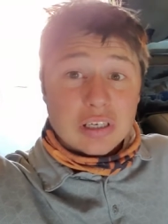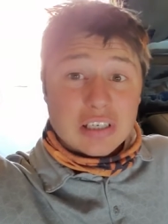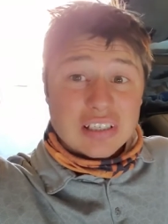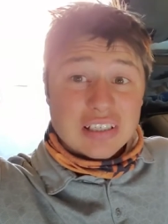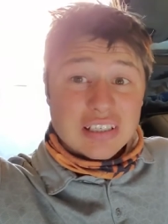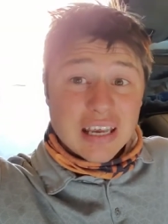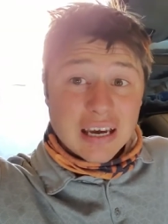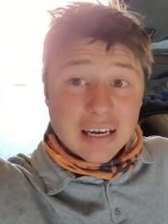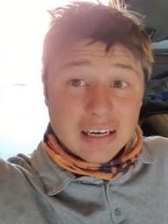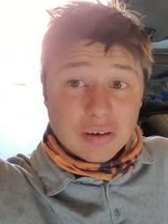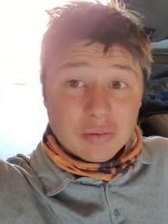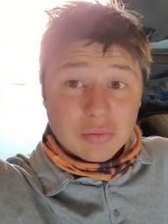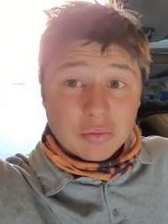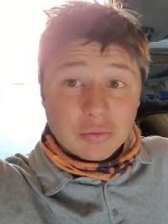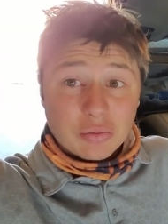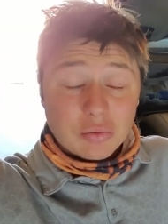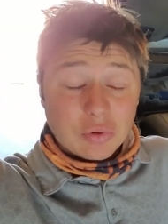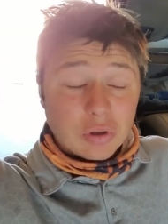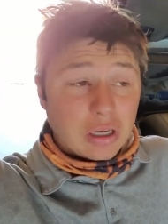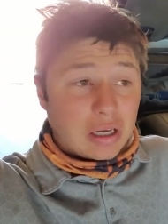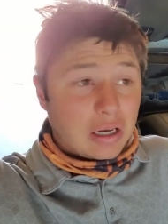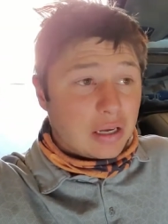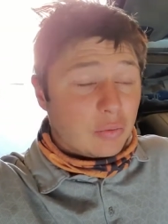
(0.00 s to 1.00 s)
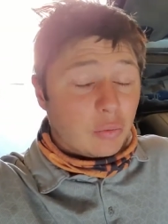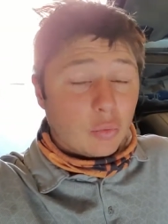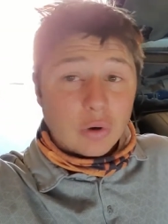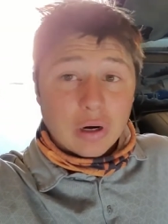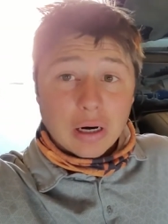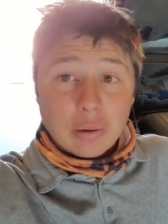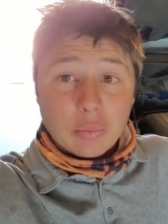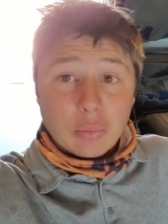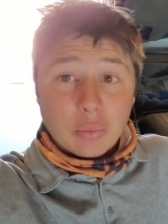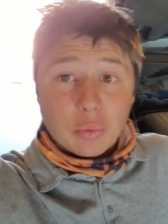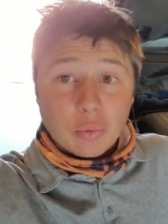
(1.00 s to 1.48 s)
a second uh, when
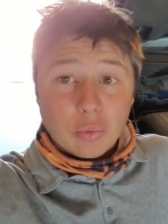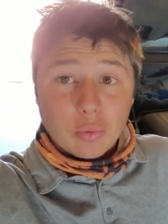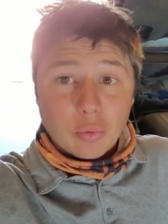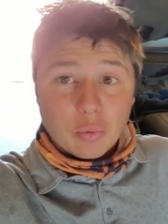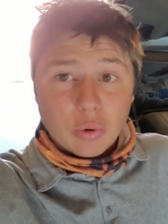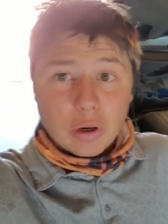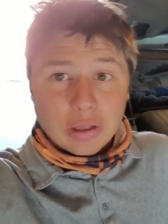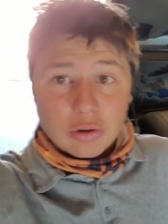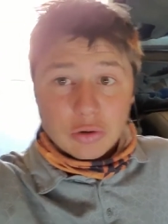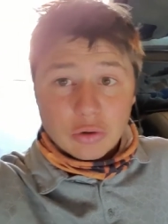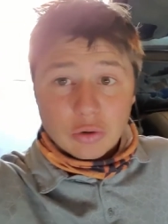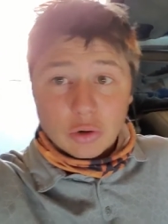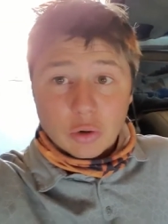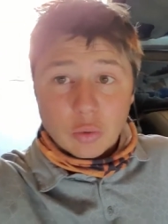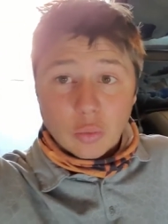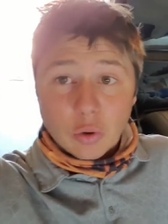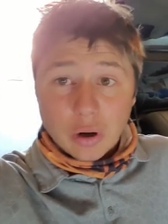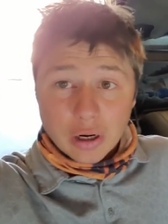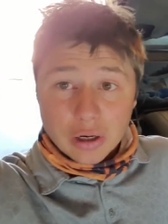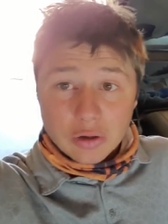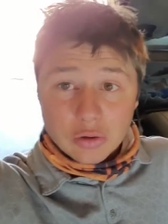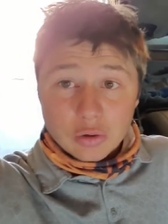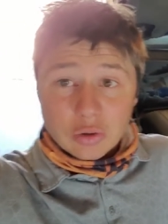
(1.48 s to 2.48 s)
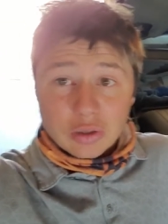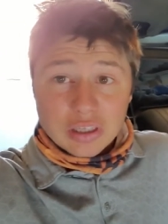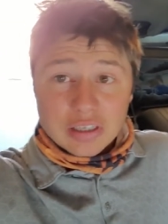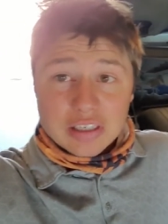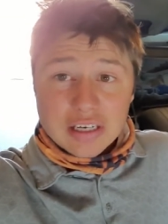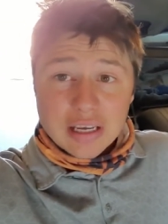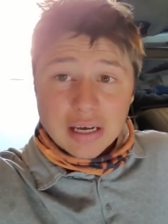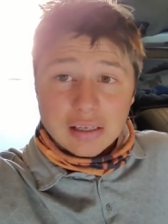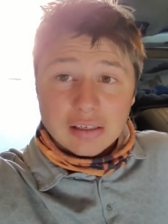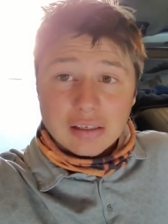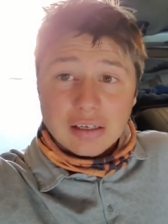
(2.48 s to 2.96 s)
I run through the water through the
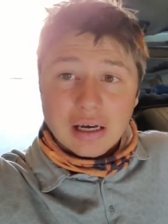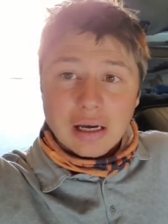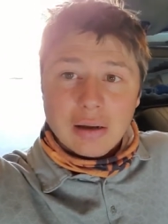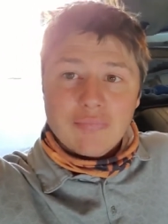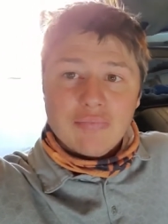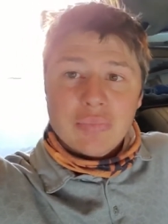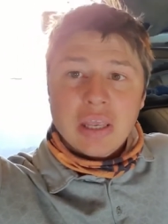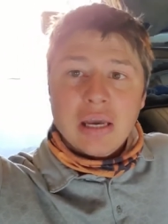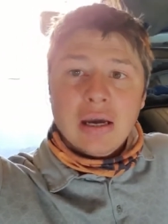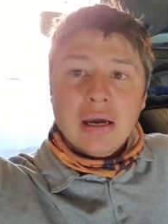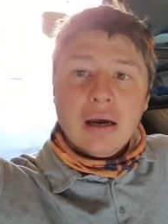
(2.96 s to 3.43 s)
second time.